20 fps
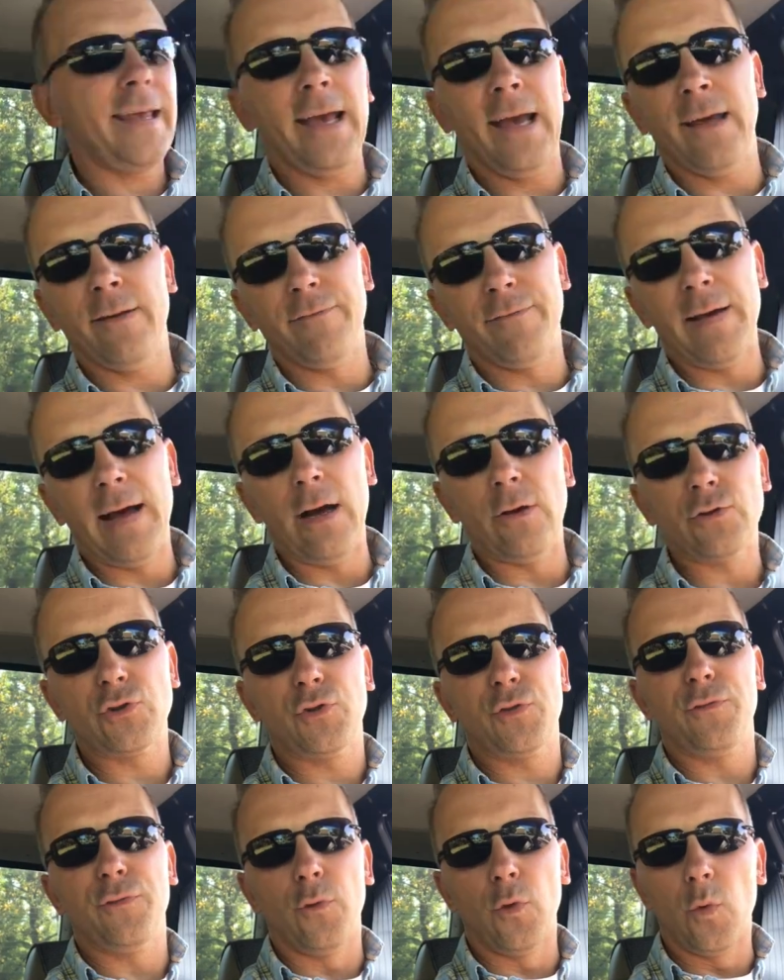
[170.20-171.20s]
can't
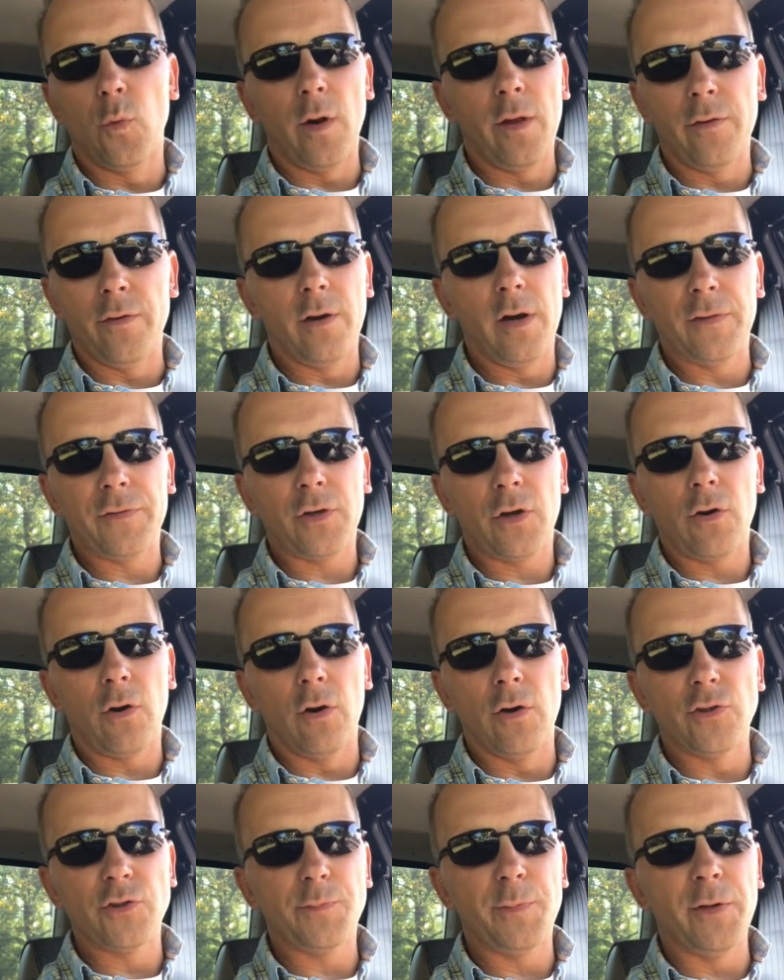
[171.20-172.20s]
vouch for whether or not the
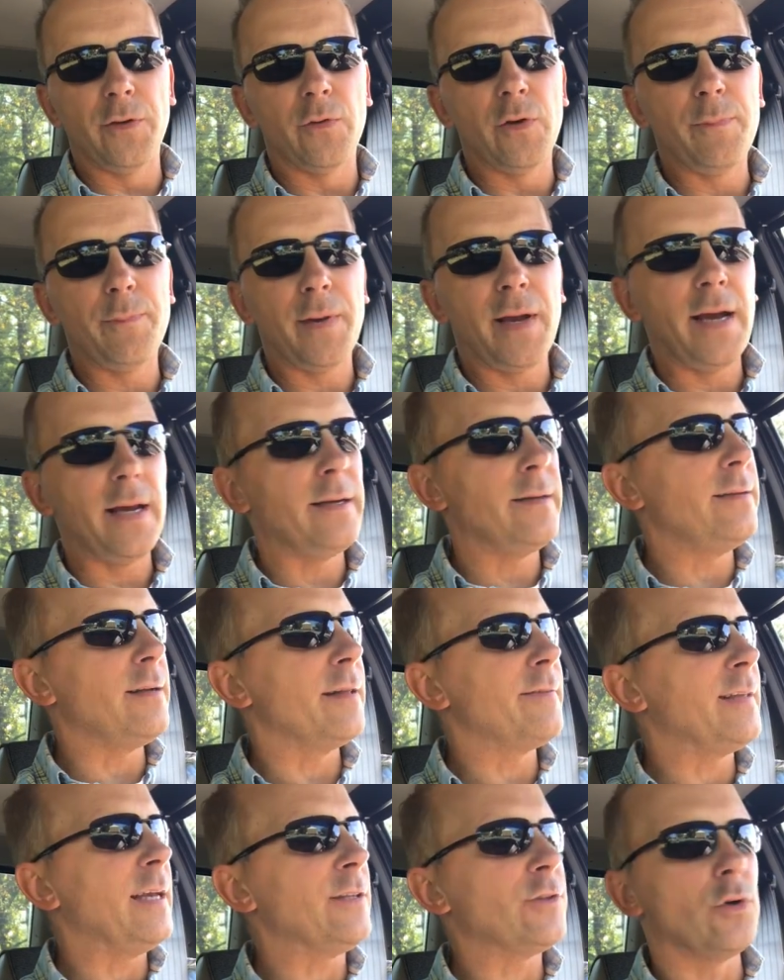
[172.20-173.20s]
car has been repainted.
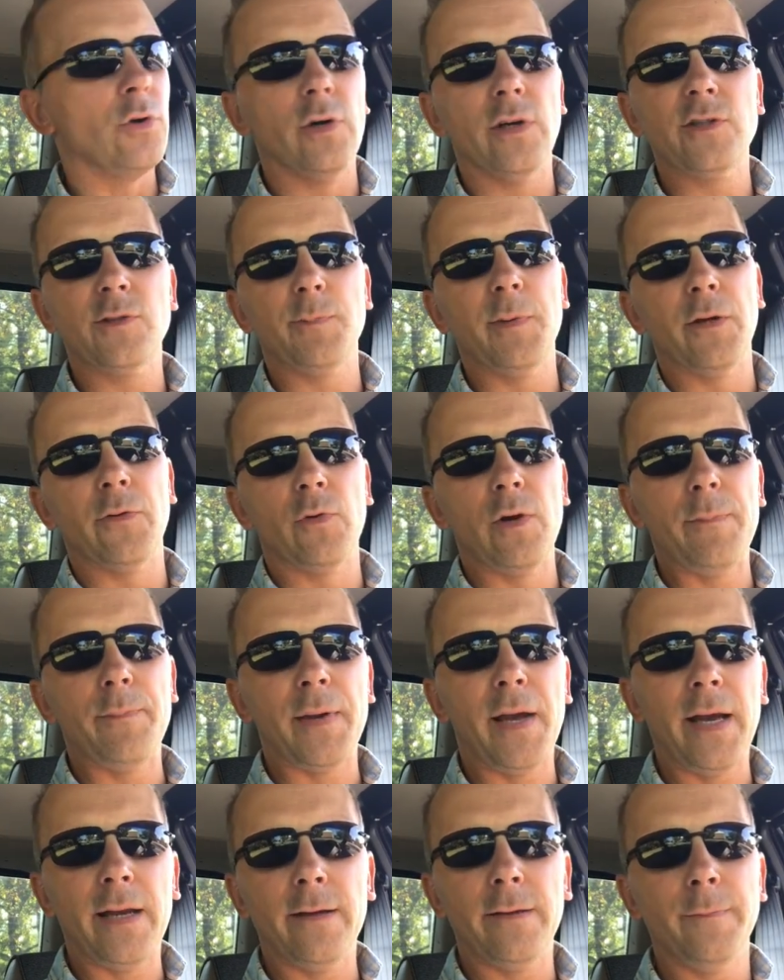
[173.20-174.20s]
I think the hood's been
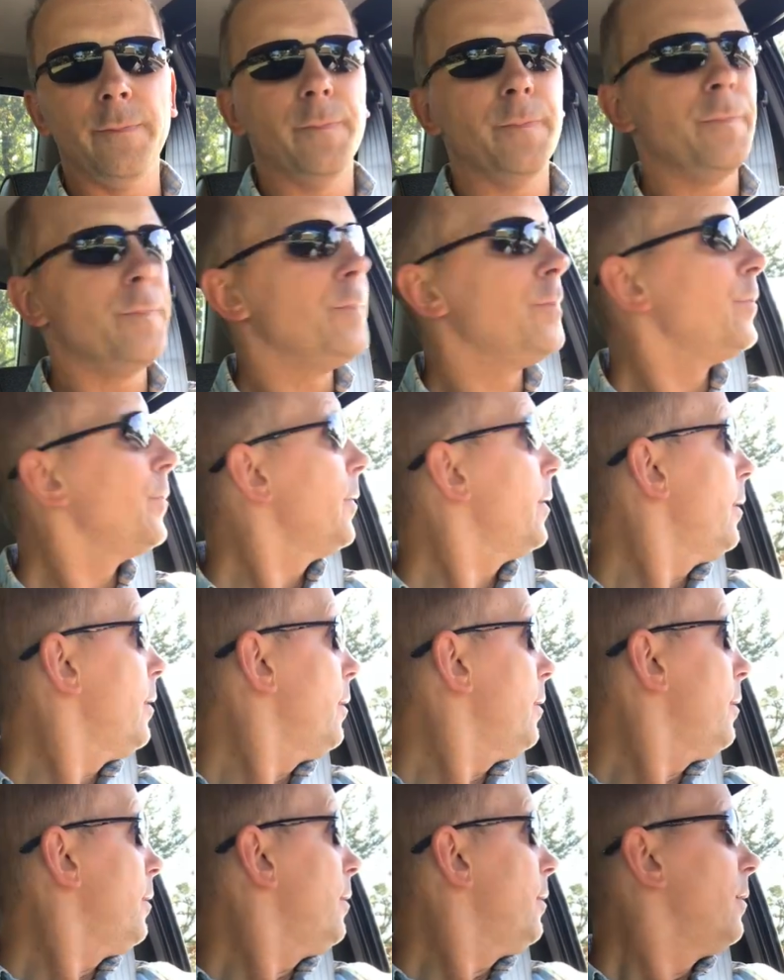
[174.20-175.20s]
repainted.
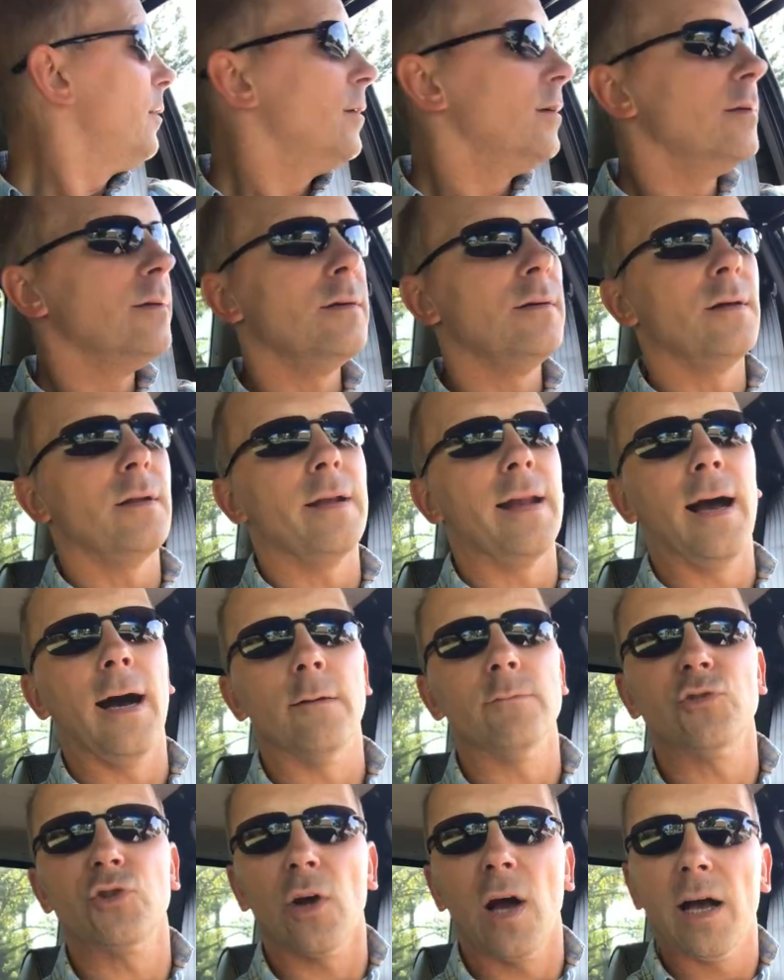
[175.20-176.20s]
Now
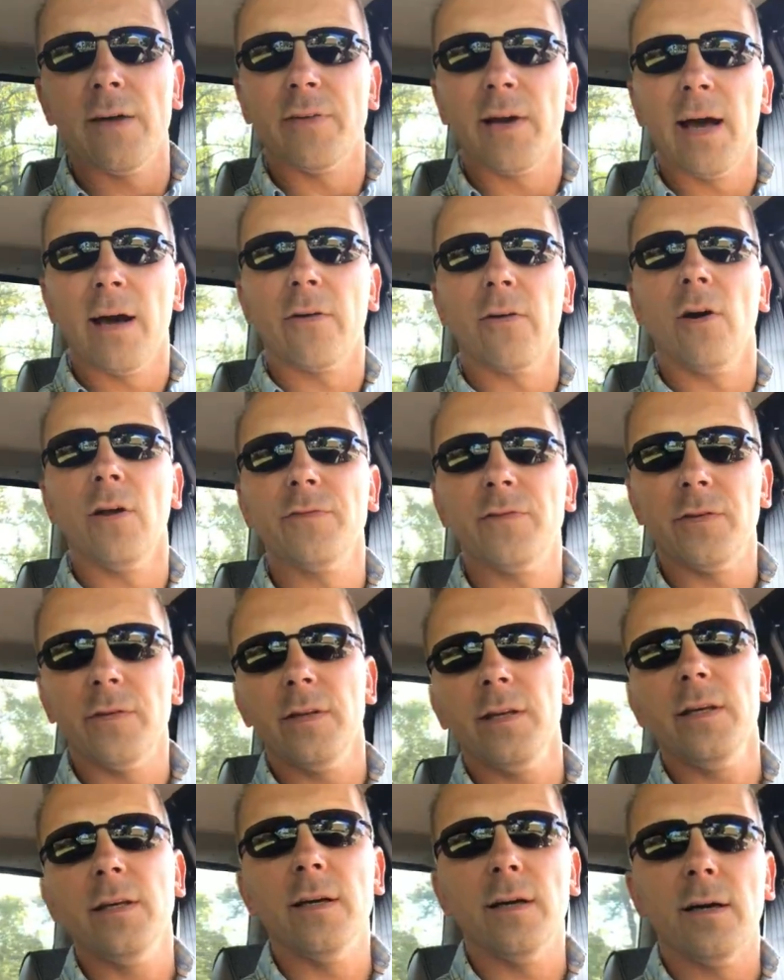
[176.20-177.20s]
I'm driving out onto
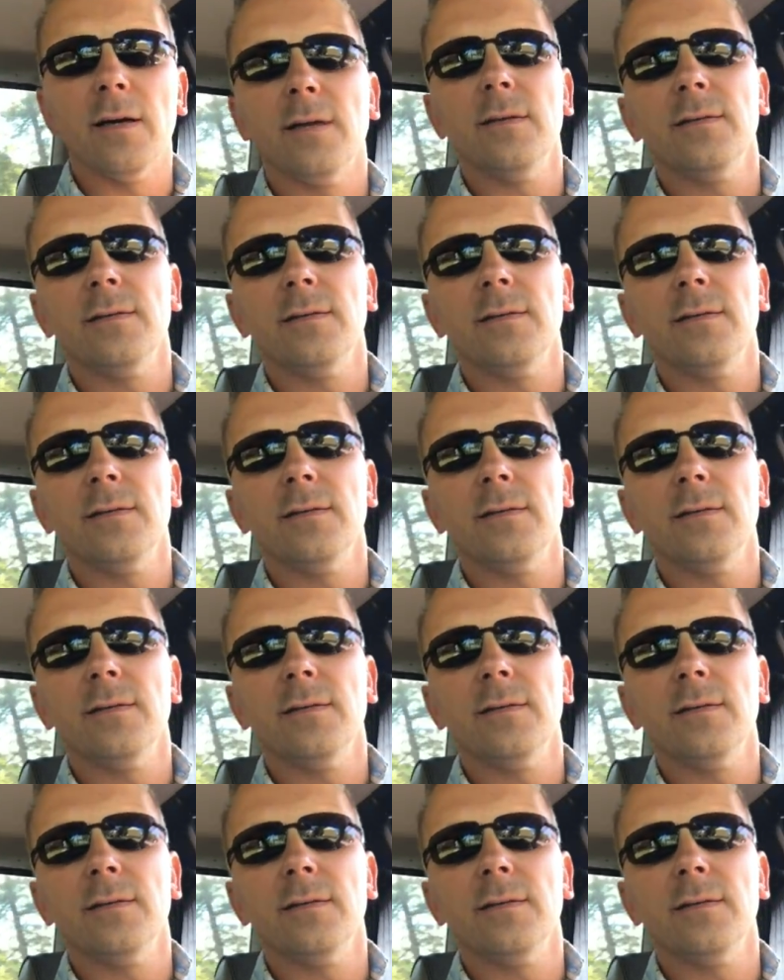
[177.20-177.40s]
the